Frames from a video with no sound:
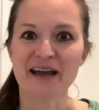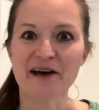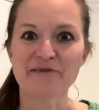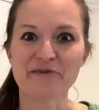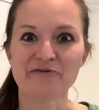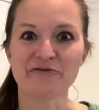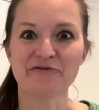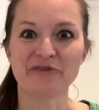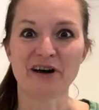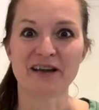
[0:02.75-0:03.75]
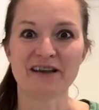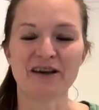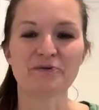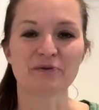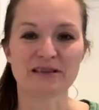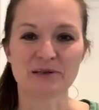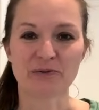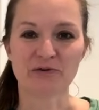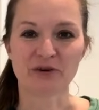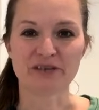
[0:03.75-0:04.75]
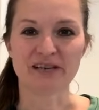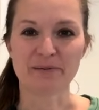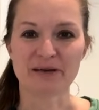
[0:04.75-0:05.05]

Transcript: have a fun recipe for you today.